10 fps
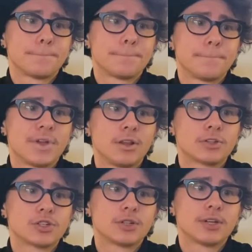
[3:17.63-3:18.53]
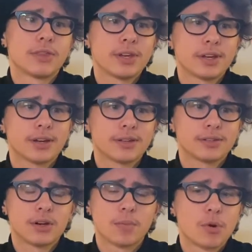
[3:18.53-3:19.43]
yeah, it looks good. And I think,
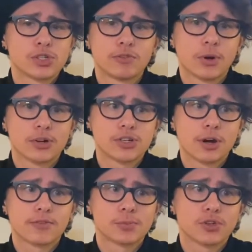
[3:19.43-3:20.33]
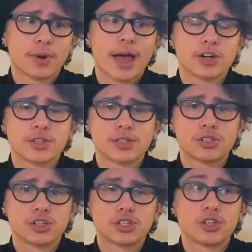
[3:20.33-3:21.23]
most of you aren't starting from scratch. This
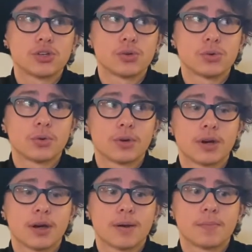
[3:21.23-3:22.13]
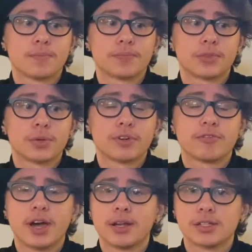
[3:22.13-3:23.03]
is just you
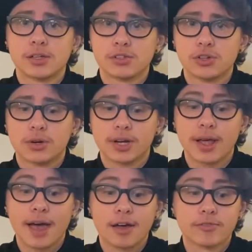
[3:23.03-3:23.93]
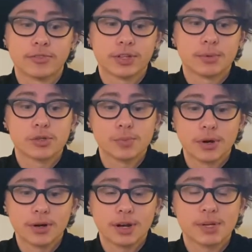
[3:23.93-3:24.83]
refining skills you already have for the most
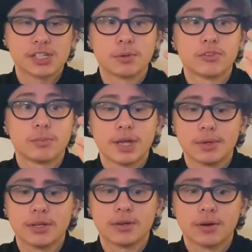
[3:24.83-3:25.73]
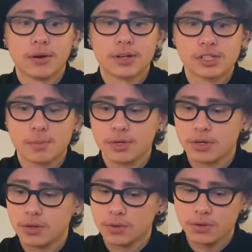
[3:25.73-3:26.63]
part. I mean, some of you may be onto something
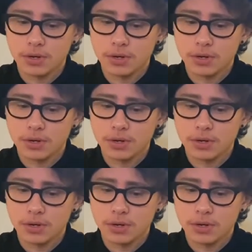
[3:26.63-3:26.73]
new,